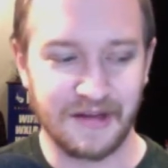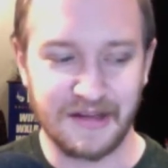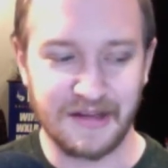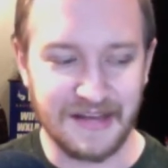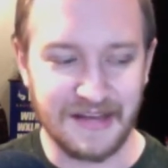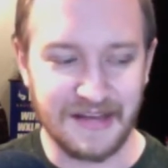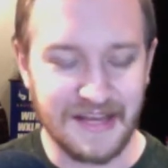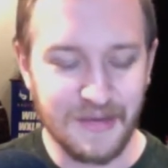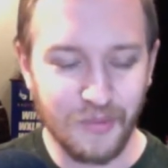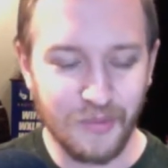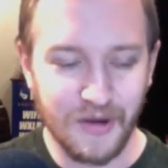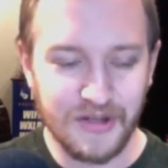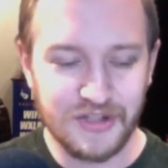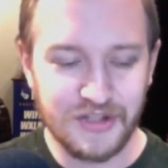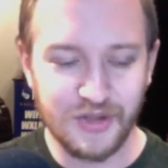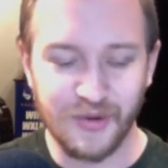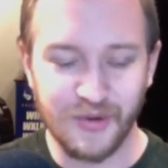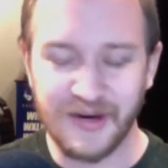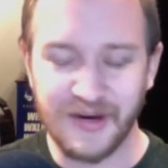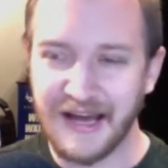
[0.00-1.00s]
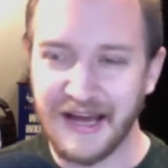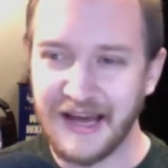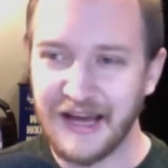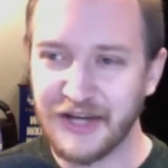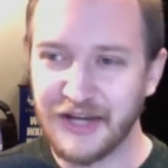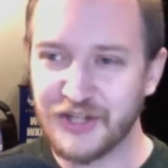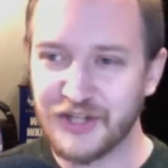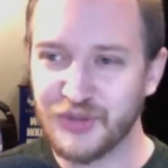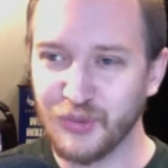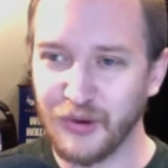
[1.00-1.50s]
He went to an
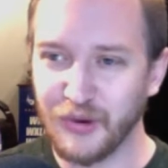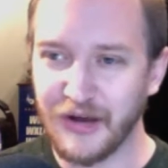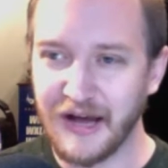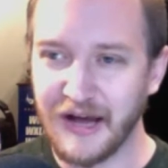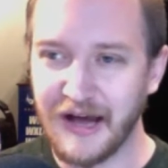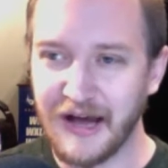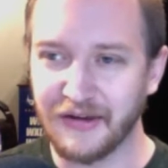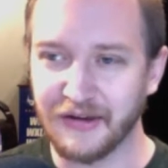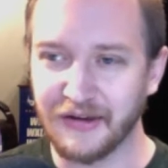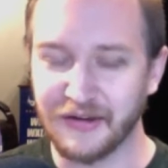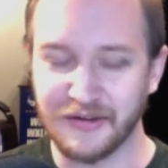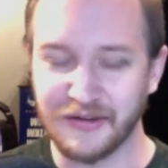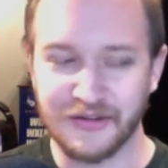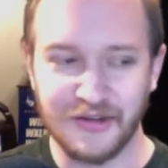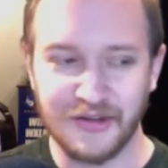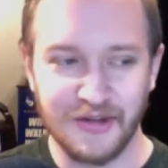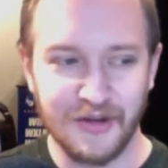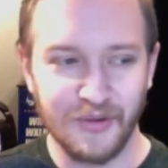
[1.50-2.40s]
actual island